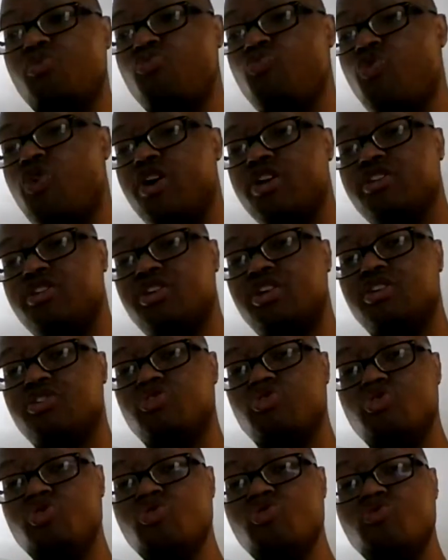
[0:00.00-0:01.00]
want to
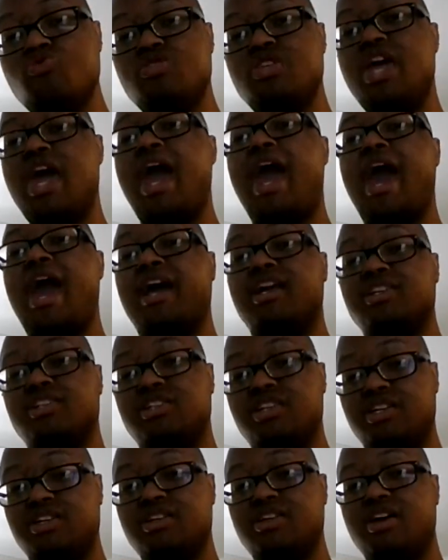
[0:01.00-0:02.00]
do the
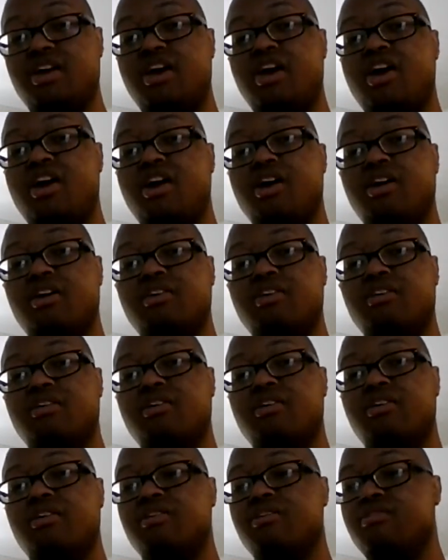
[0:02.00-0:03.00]
action
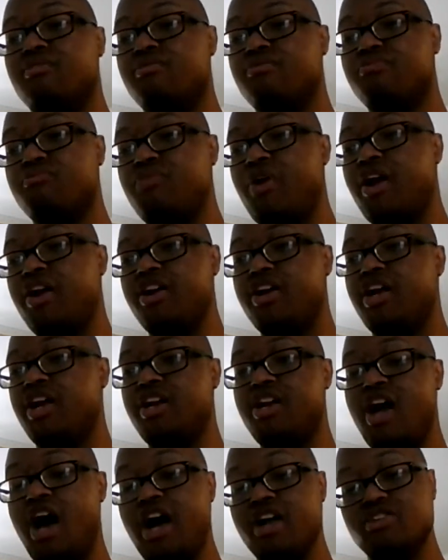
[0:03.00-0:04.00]
rather
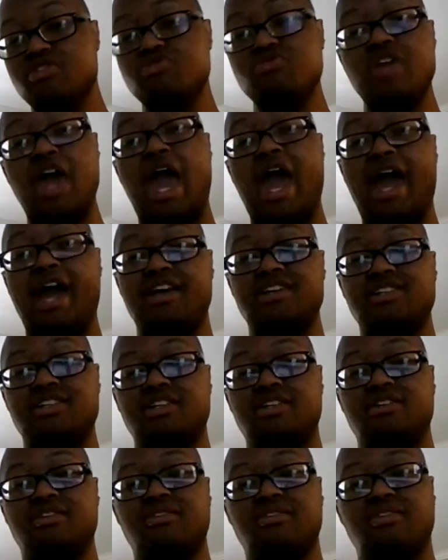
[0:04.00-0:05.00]
than not do the
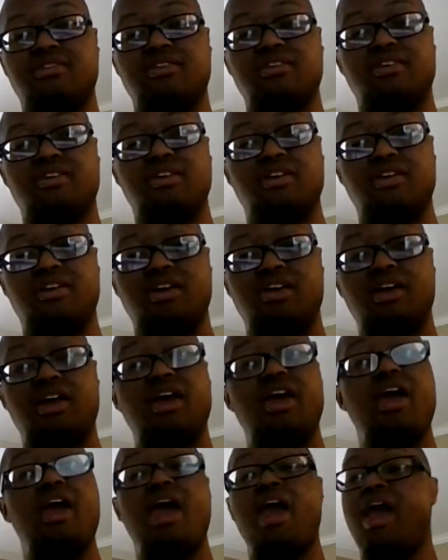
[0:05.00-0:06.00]
action.
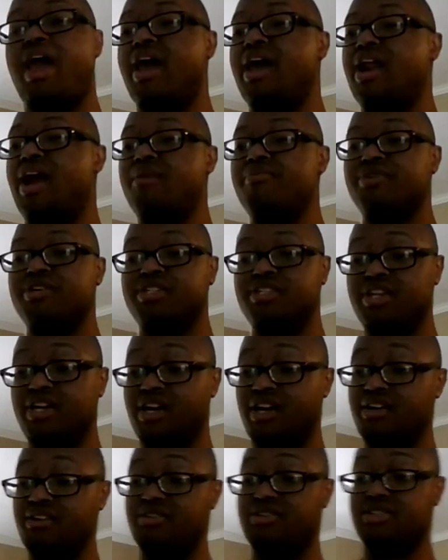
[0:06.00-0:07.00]
And I'm going to
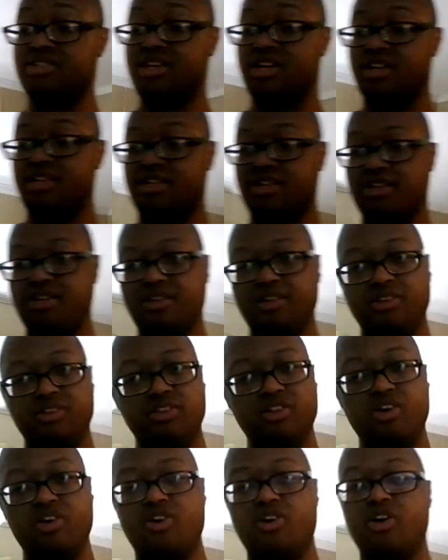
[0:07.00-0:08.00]
tell you something,
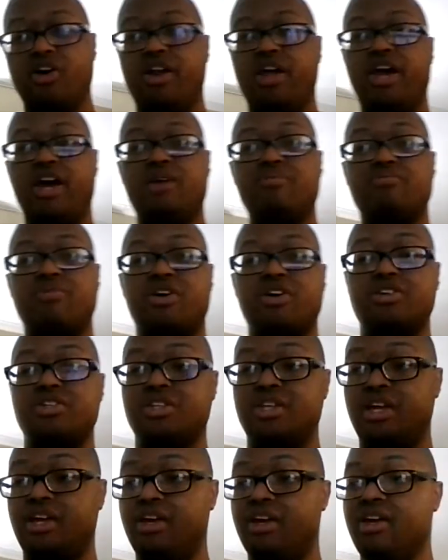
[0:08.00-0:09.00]
Lord have
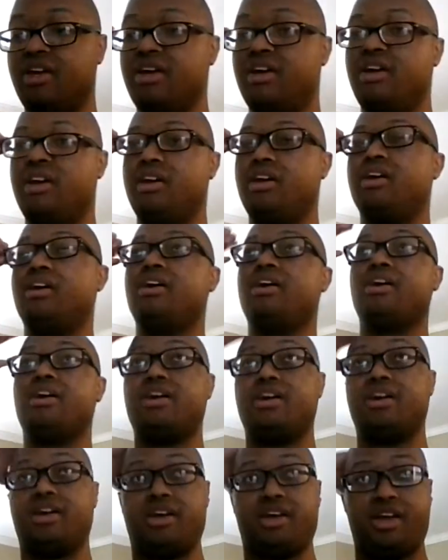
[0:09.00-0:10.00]
mercy.
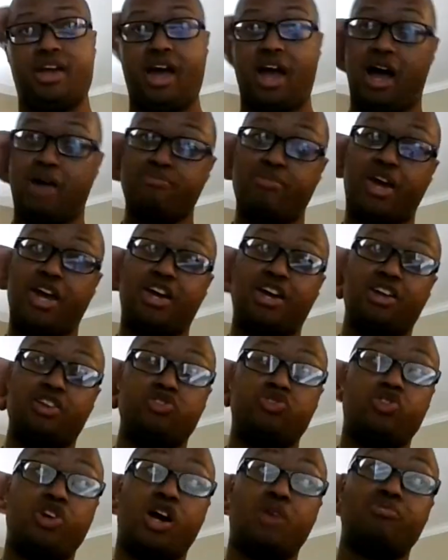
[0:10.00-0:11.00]
I may get in
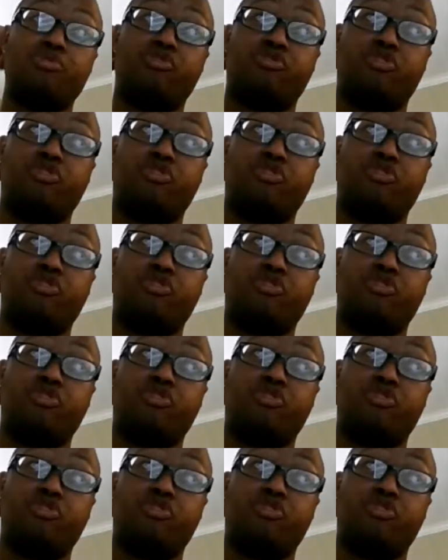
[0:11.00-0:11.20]
trouble